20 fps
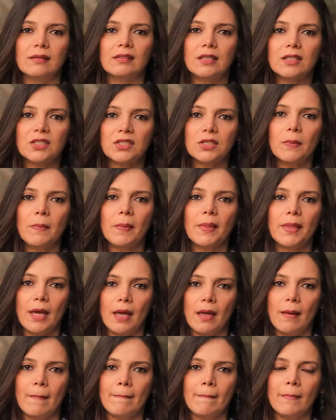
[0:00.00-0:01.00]
teaching
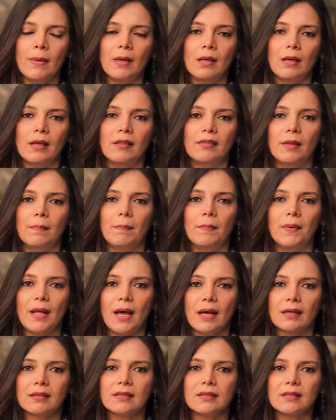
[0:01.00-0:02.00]
them the
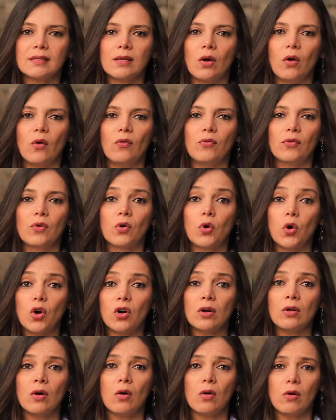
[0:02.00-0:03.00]
practice of
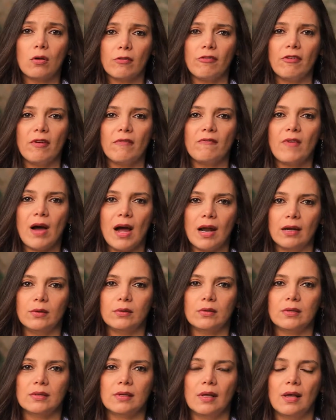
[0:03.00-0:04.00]
core Orfe
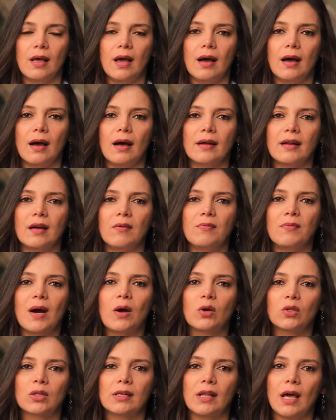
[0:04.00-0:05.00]
values and
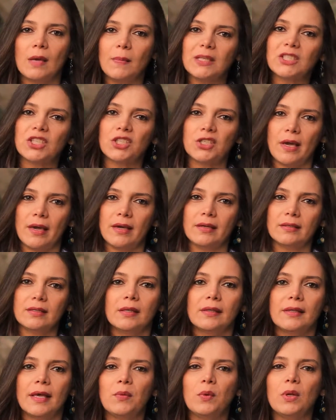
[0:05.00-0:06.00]
about climate change,
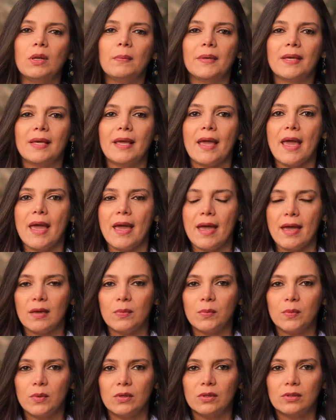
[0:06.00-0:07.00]
they will be
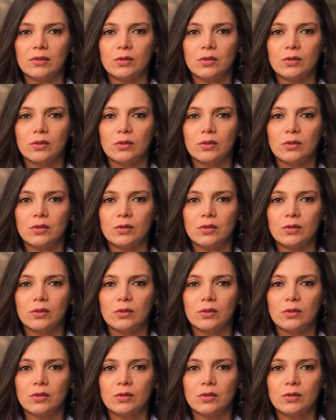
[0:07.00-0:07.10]
able